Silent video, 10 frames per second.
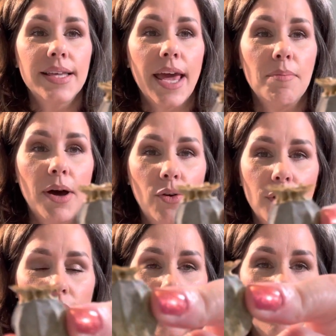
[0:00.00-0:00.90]
came
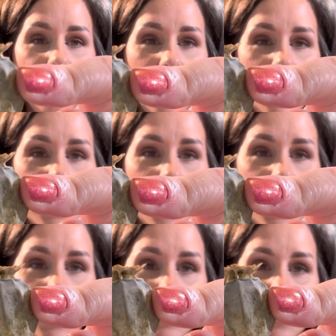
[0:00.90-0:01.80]
out of
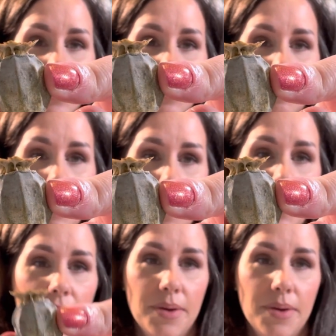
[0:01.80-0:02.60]
this poppy.